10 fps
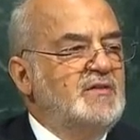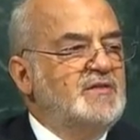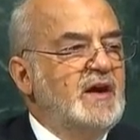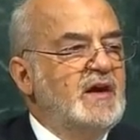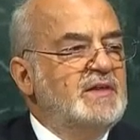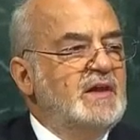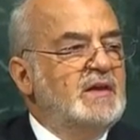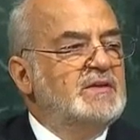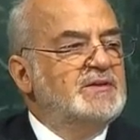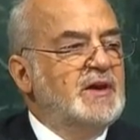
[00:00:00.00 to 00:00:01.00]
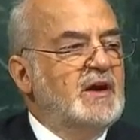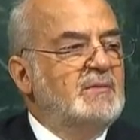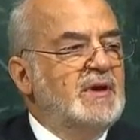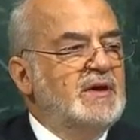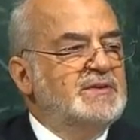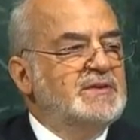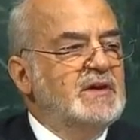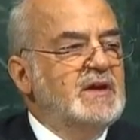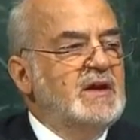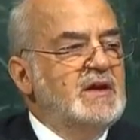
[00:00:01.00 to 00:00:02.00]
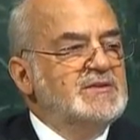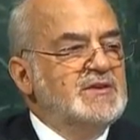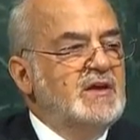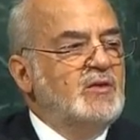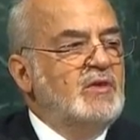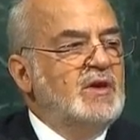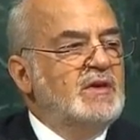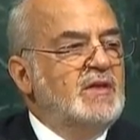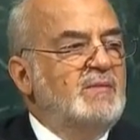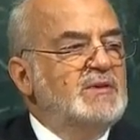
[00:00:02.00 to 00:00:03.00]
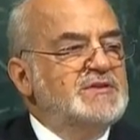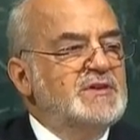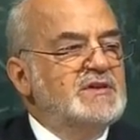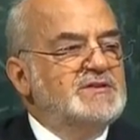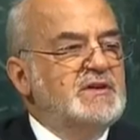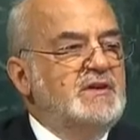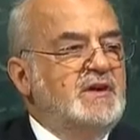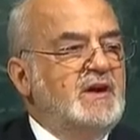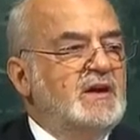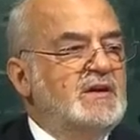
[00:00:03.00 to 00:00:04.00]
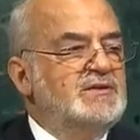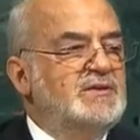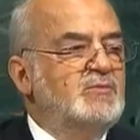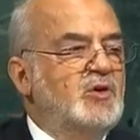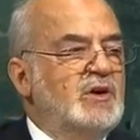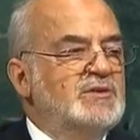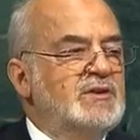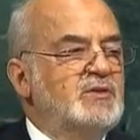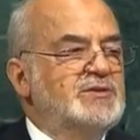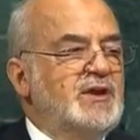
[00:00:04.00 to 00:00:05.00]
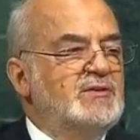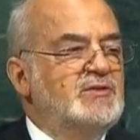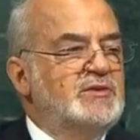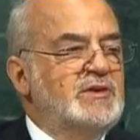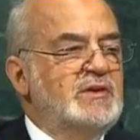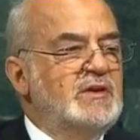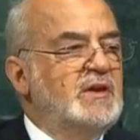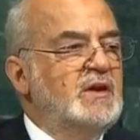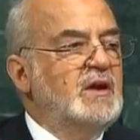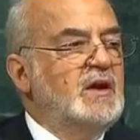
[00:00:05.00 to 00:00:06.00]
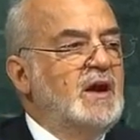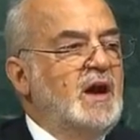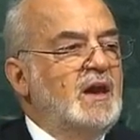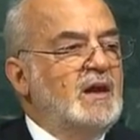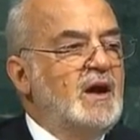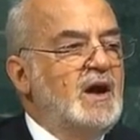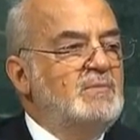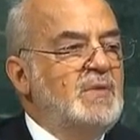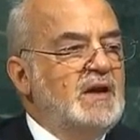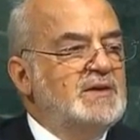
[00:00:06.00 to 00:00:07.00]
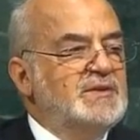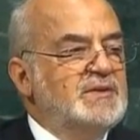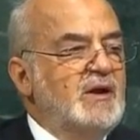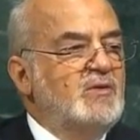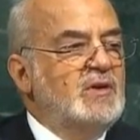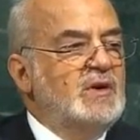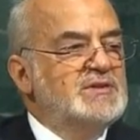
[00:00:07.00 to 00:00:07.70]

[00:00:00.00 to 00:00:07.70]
All Iraqi political forces have begun to prepare for this election,